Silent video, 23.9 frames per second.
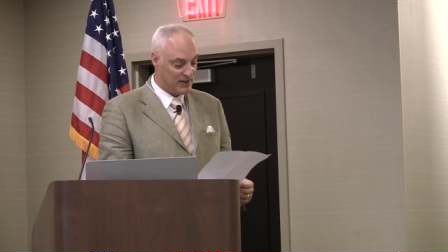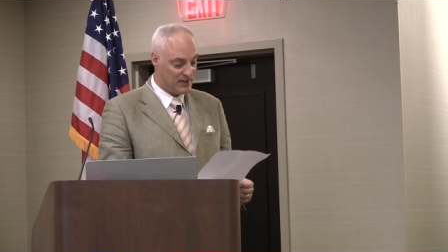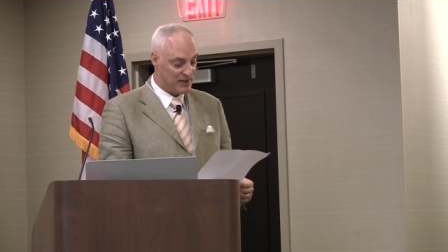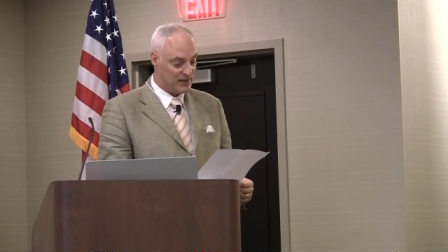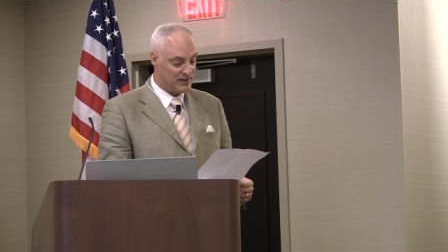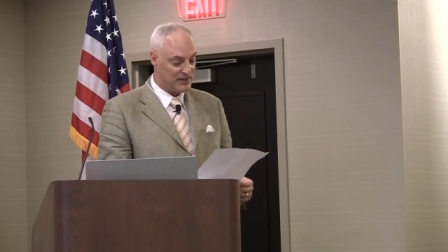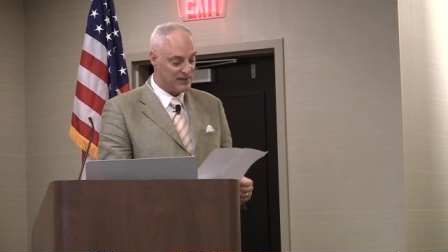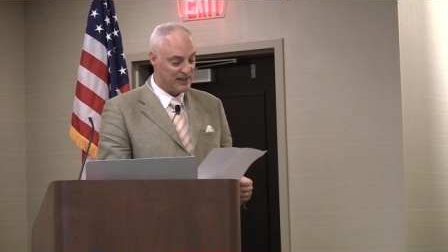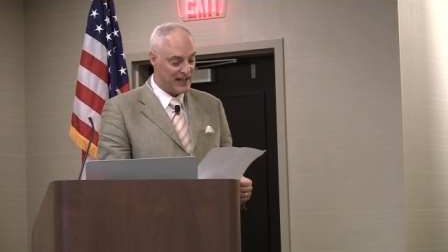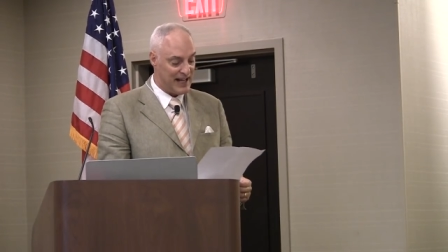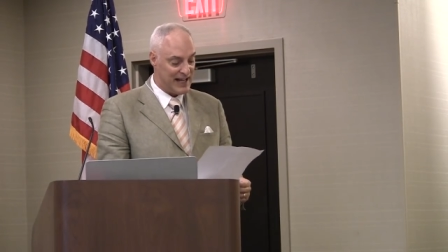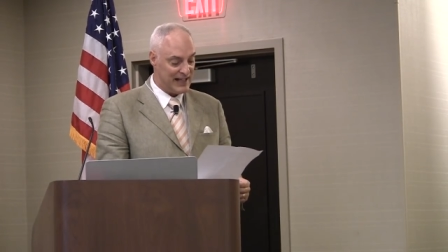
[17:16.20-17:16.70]
a
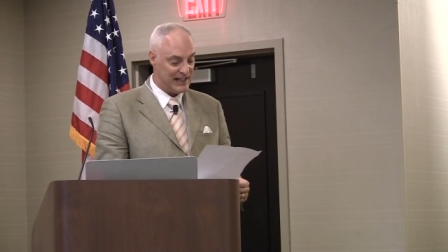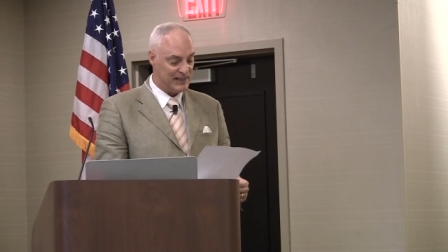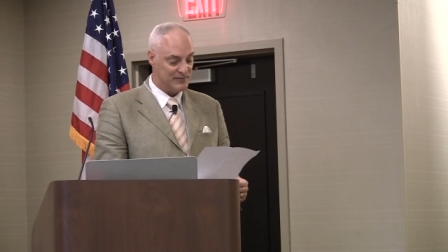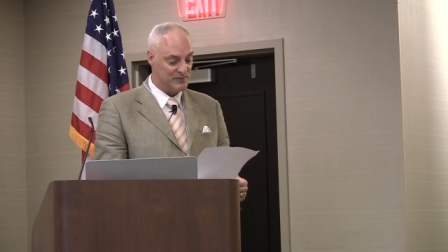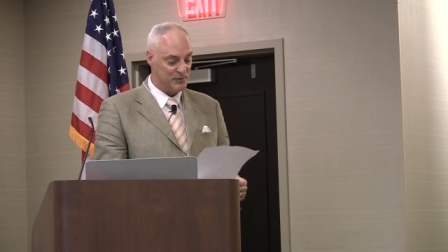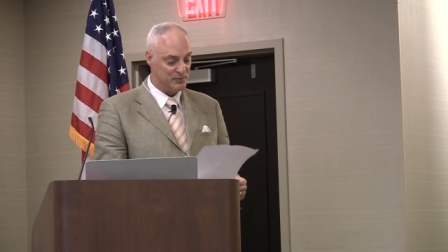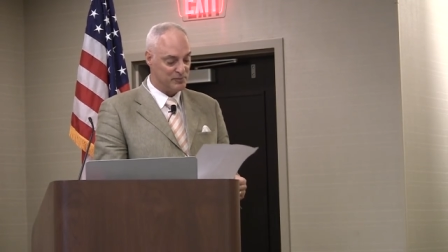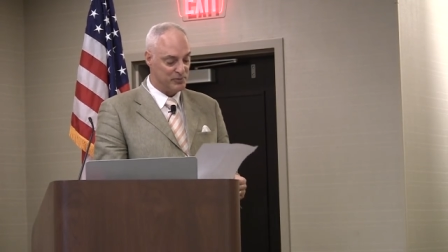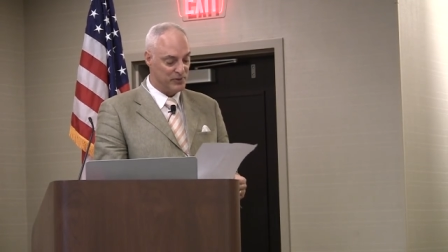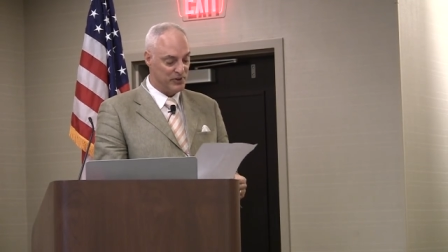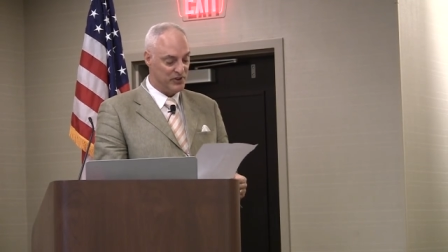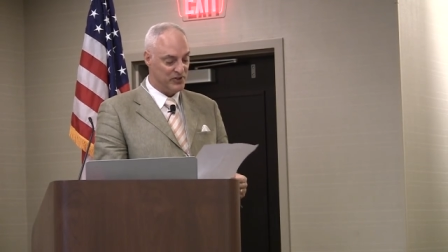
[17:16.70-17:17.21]
lack of
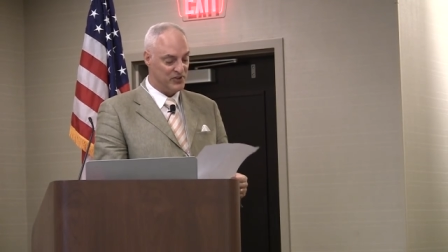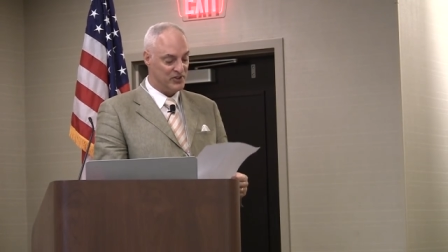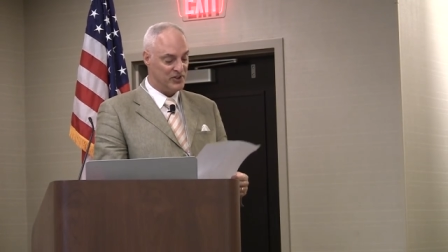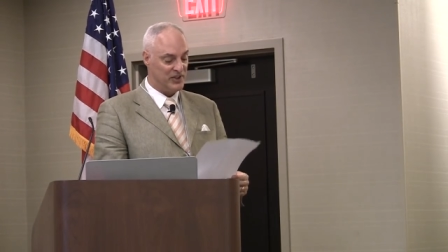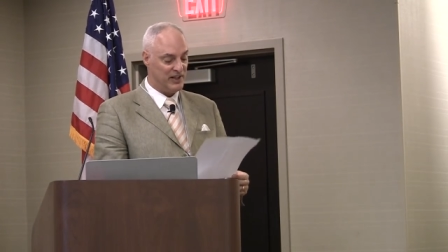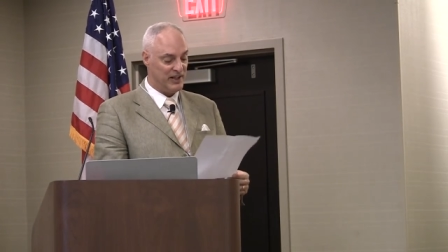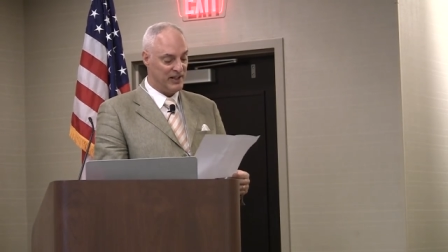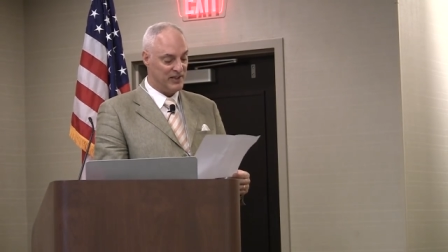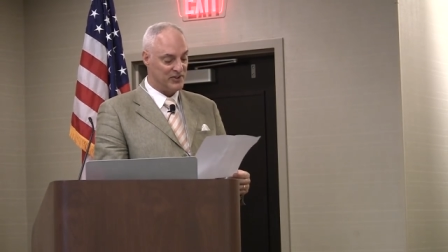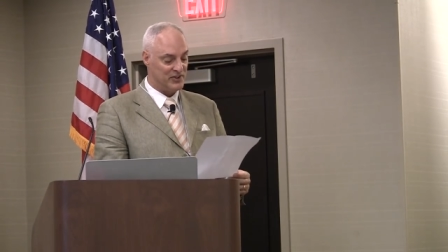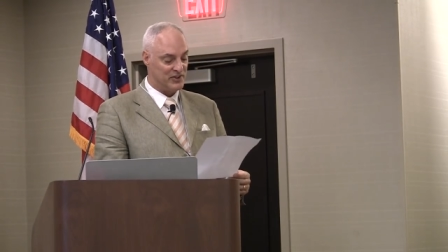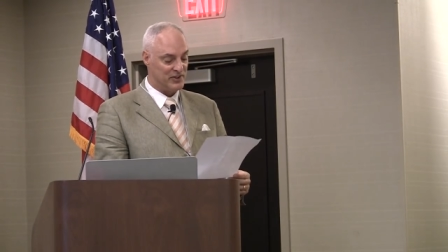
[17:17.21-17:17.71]

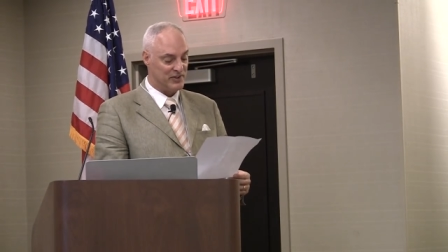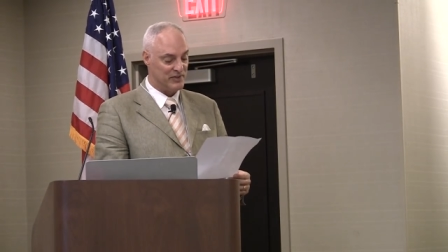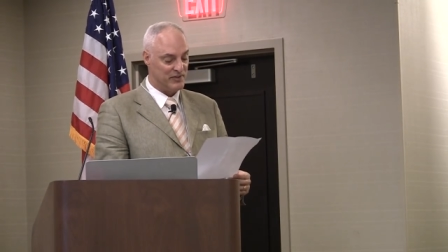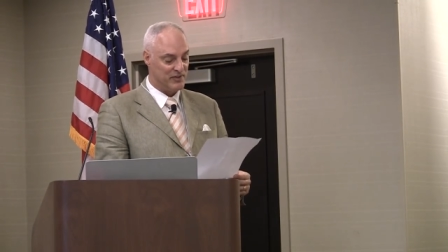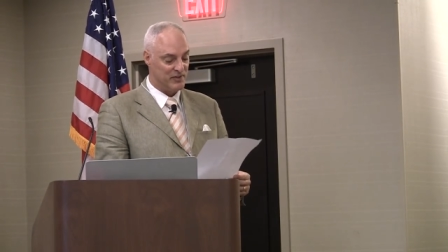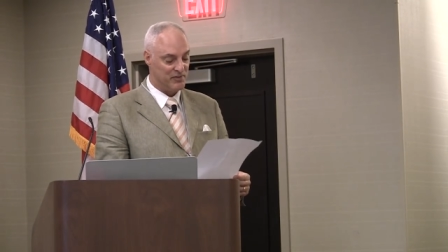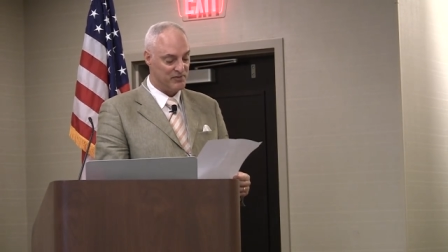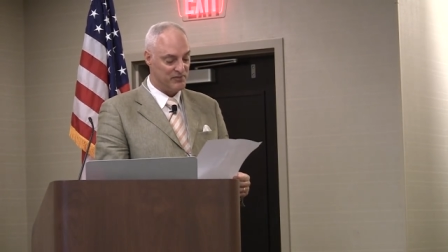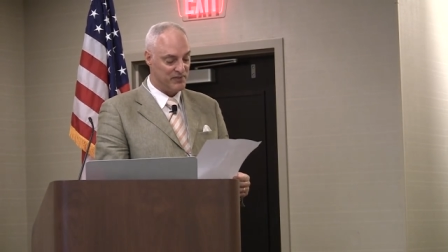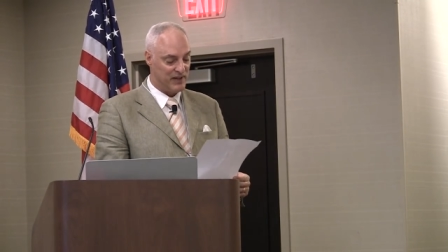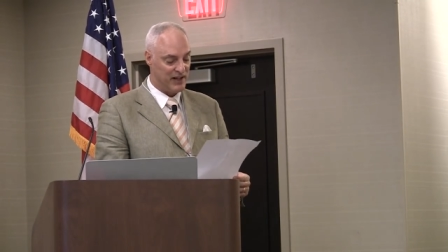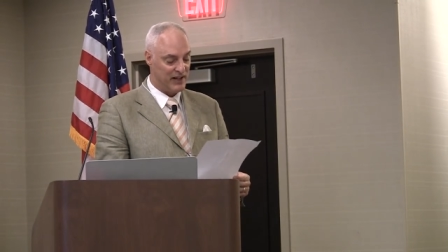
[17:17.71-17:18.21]
appreciation of
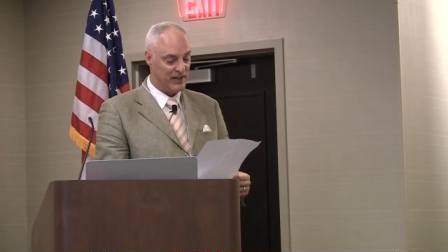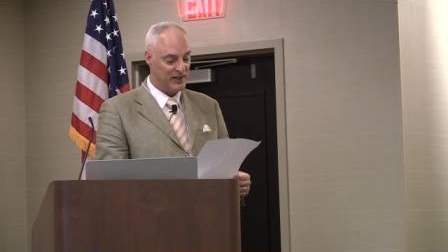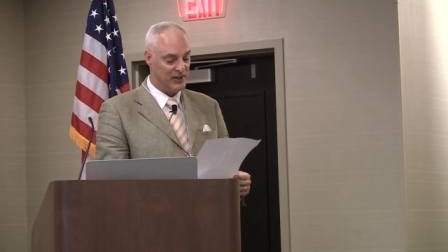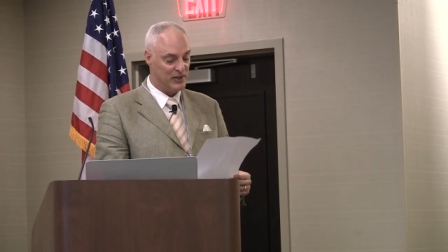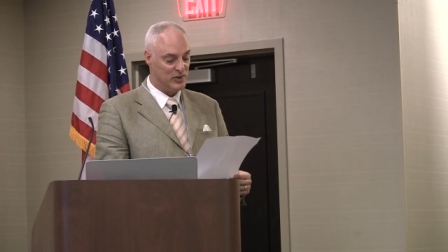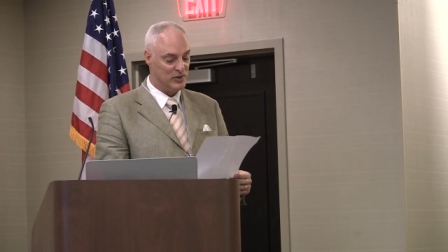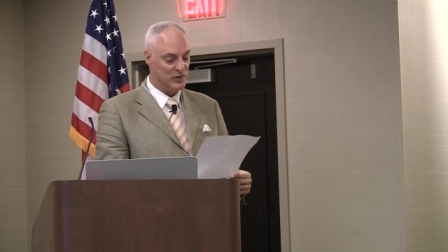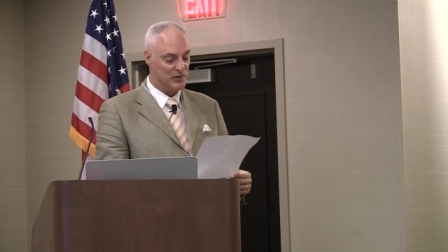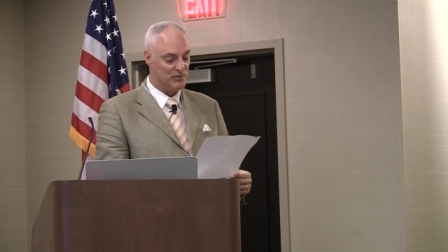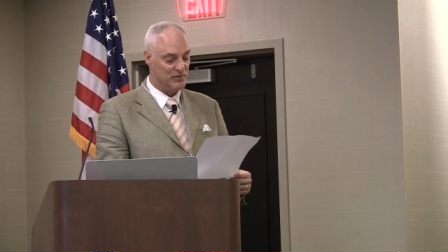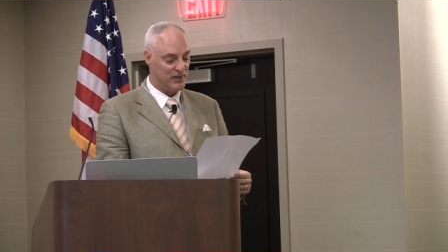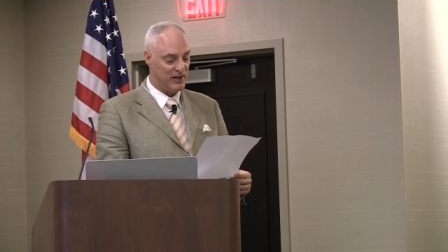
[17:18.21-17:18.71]
the
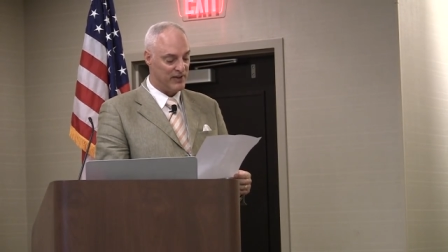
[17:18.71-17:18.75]
value of